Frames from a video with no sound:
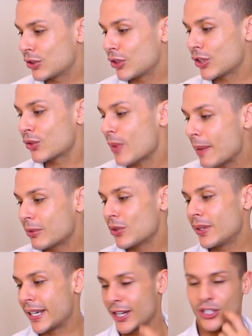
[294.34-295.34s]
To disrupt
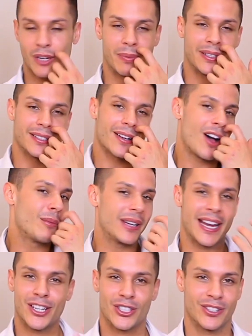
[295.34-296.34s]
your leadership is a
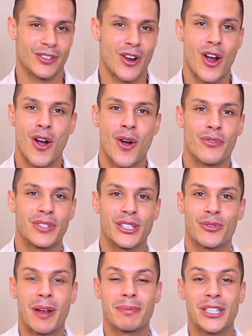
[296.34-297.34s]
culmination of
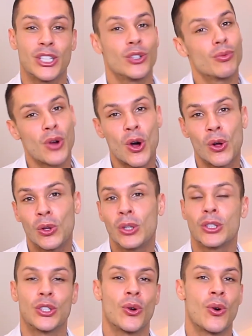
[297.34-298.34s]
disrupting your
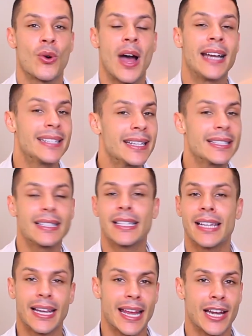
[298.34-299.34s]
role, your
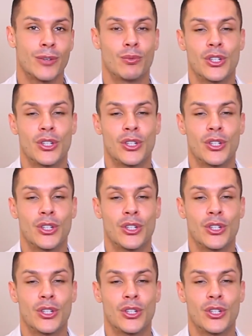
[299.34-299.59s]
identity, again,